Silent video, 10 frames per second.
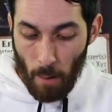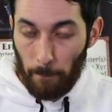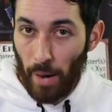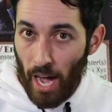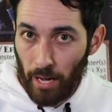
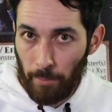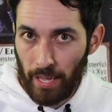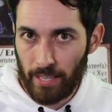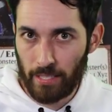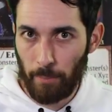
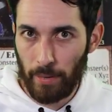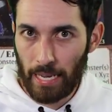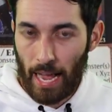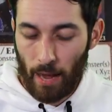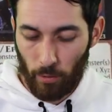Bahamut is a
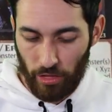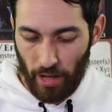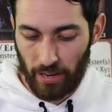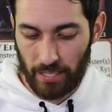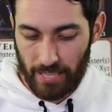big eye
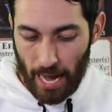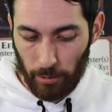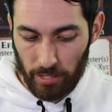without an attack